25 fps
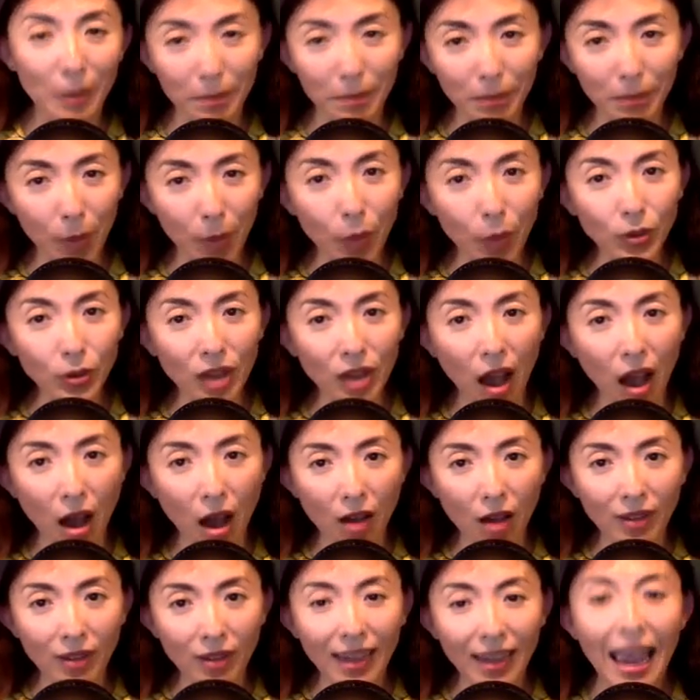both
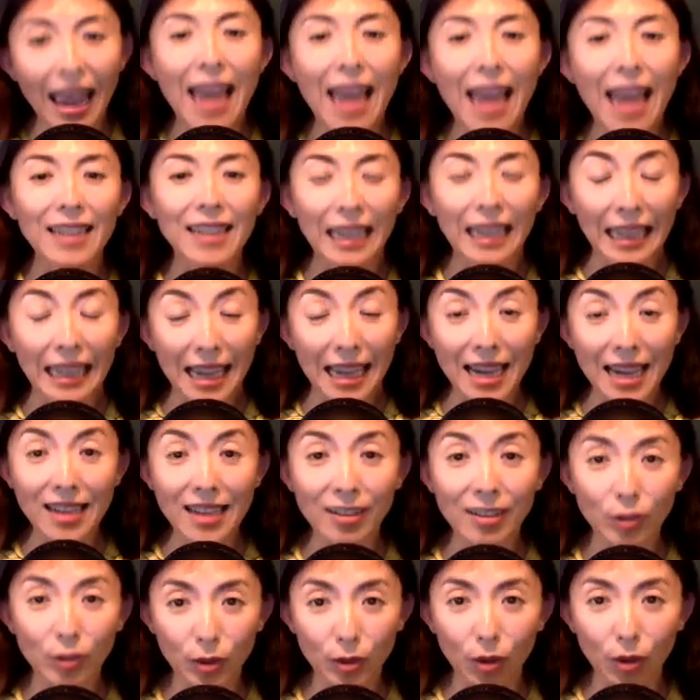on and
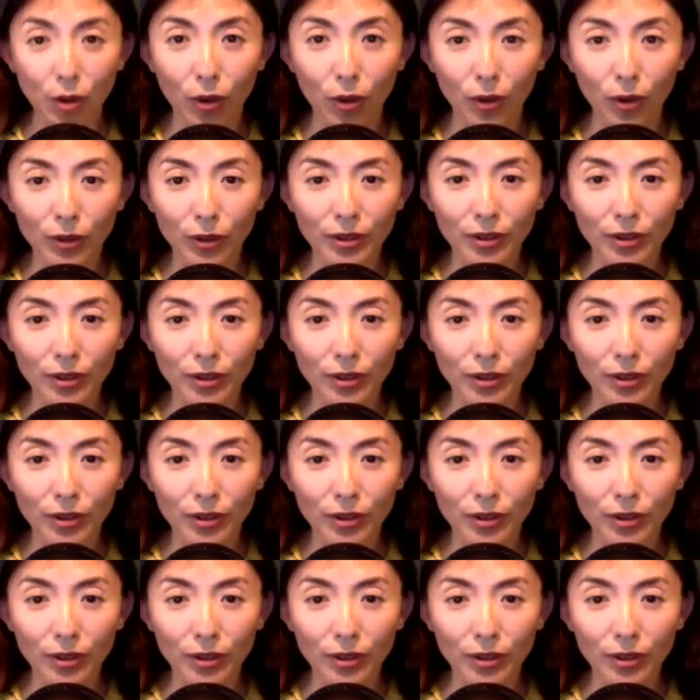in soil.